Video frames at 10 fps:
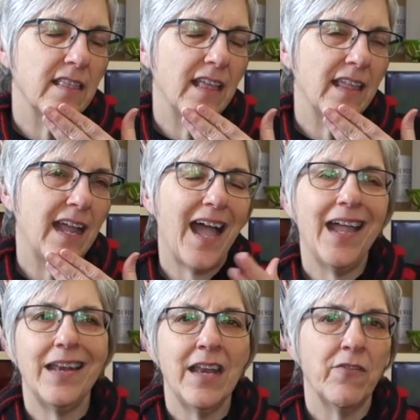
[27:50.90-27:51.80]
like, I
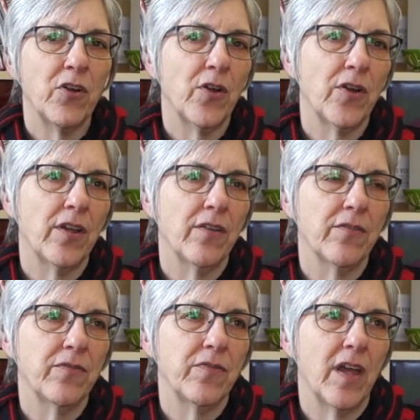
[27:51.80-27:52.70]
had never heard
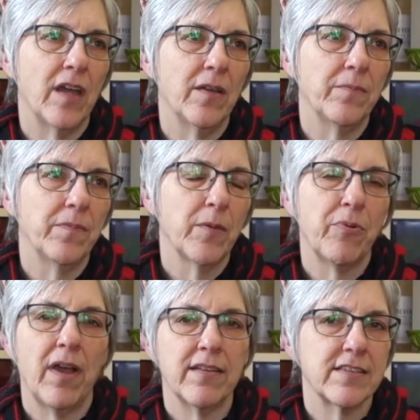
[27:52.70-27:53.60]
of the
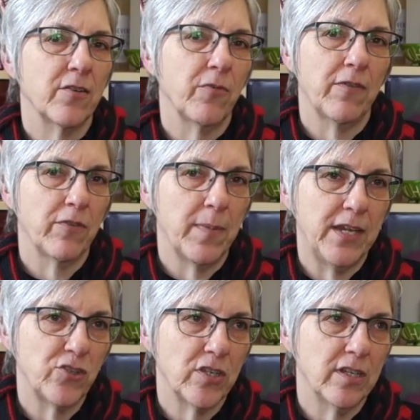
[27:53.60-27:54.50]
Protestant
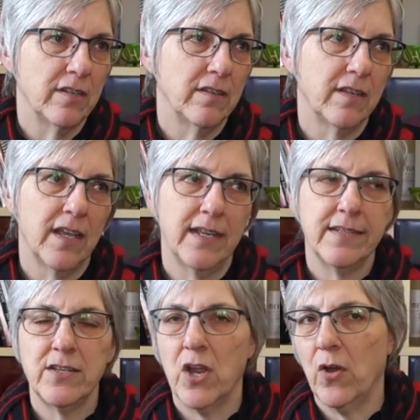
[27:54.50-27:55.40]
Reformation. I
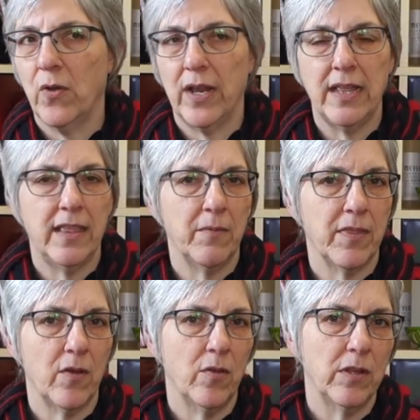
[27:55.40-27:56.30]
didn't know anything
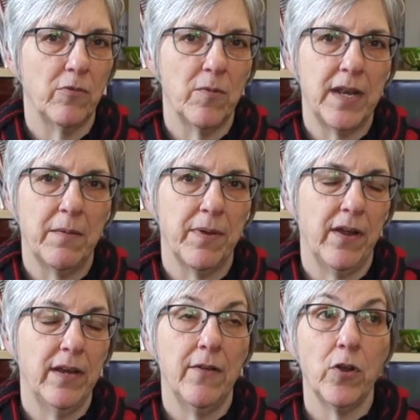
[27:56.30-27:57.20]
about the Holy Roman
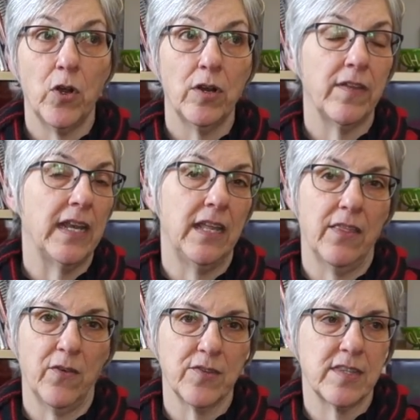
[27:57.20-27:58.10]
Empire. I never heard of any
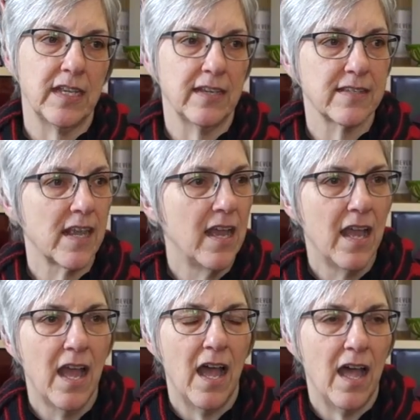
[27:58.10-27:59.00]
of those things
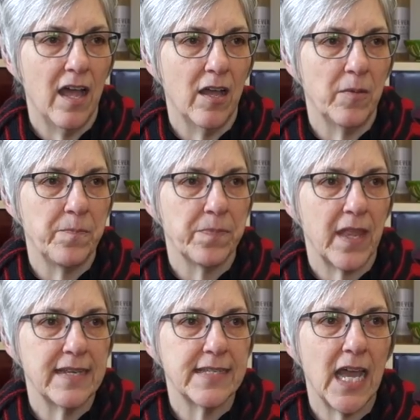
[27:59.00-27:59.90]

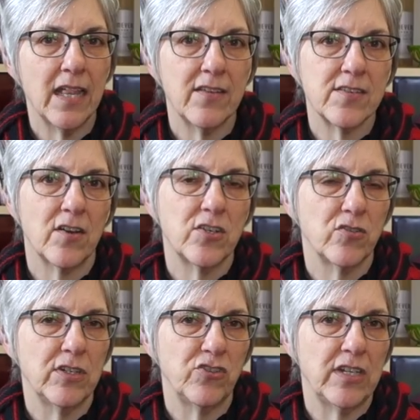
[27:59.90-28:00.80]
until I started
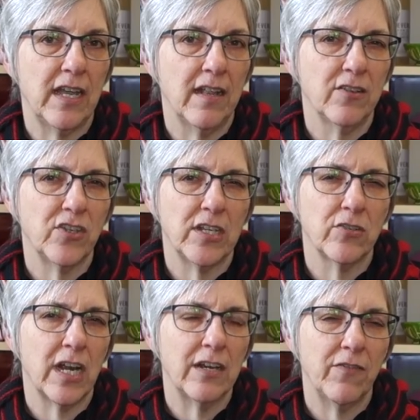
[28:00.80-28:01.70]
doing genealogy and
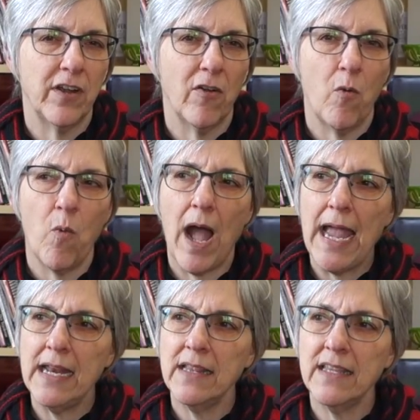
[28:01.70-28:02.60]
trying to figure out,
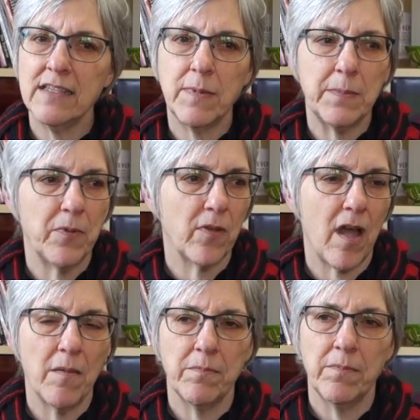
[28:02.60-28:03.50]
why did these people
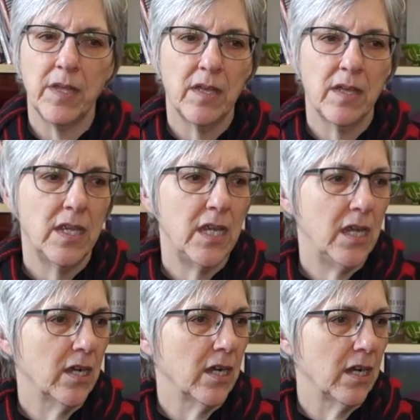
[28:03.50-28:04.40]
come
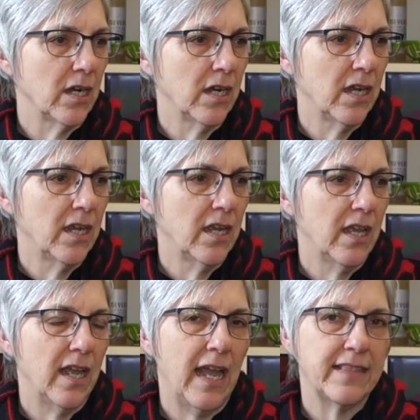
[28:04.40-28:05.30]
here
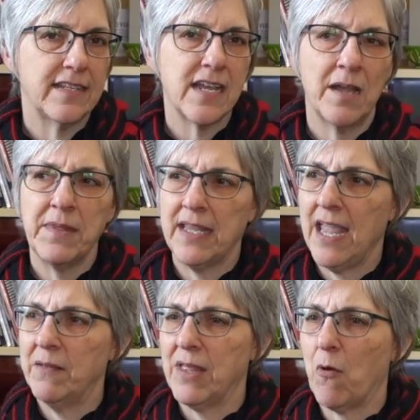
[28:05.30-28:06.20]
at the time they
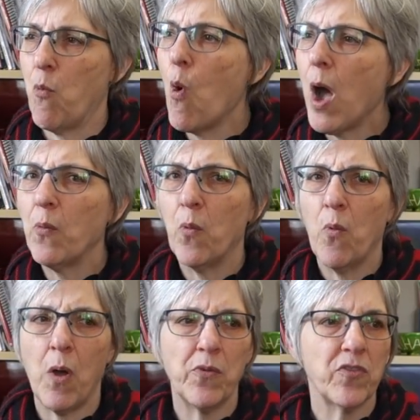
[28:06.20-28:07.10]
came? Like, what
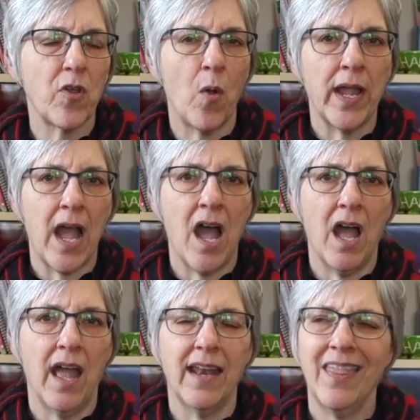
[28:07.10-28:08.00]
was going
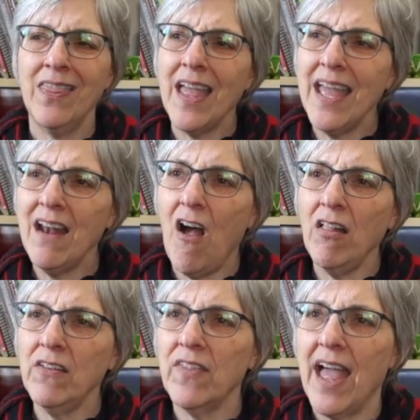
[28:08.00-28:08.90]
on? And then
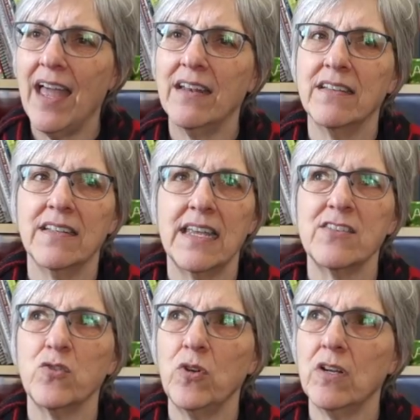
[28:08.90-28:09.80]
all of that
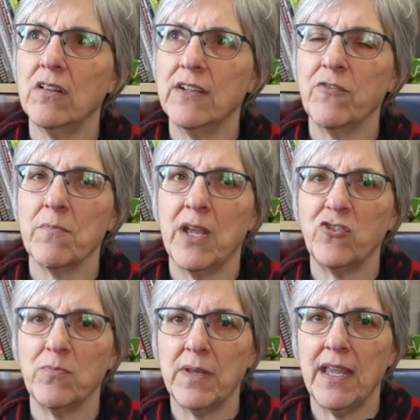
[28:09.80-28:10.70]
historical
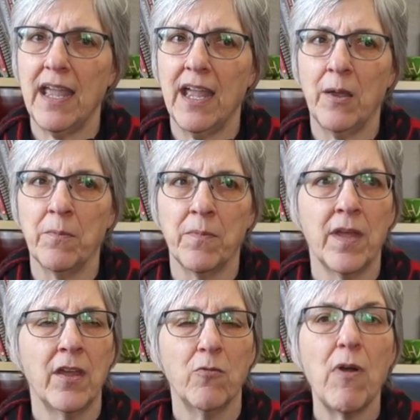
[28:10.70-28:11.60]
information became
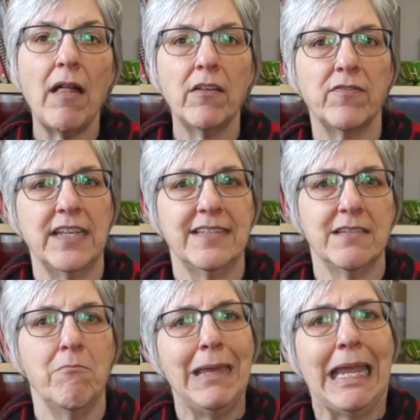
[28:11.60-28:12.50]
relevant
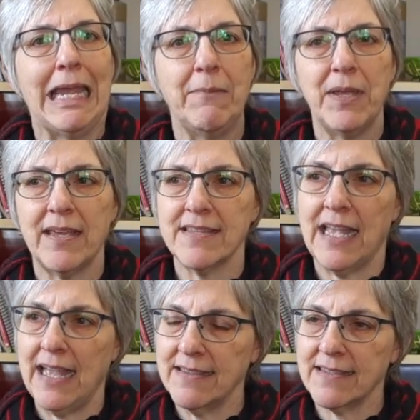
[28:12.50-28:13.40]
to me, because
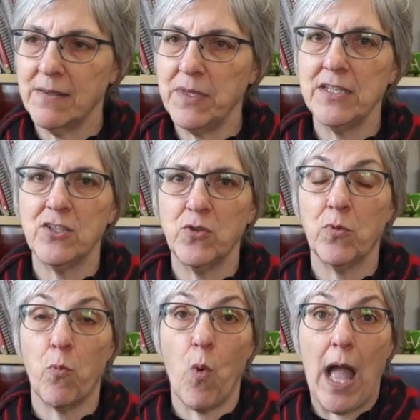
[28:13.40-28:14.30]
it had something to do
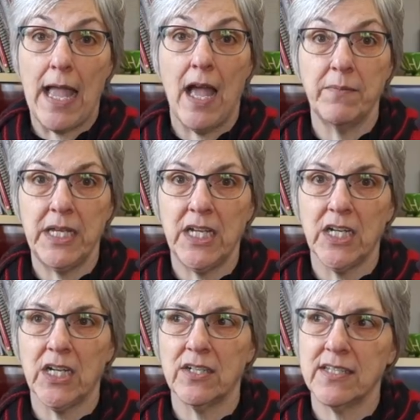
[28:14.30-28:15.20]
with why I'm
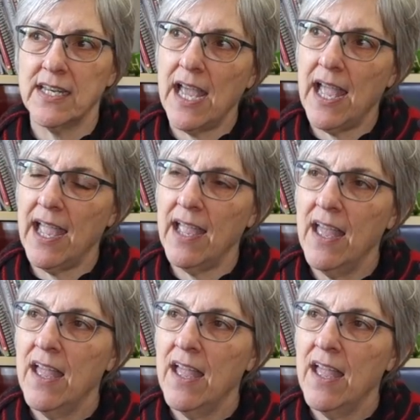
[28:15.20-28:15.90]
here today.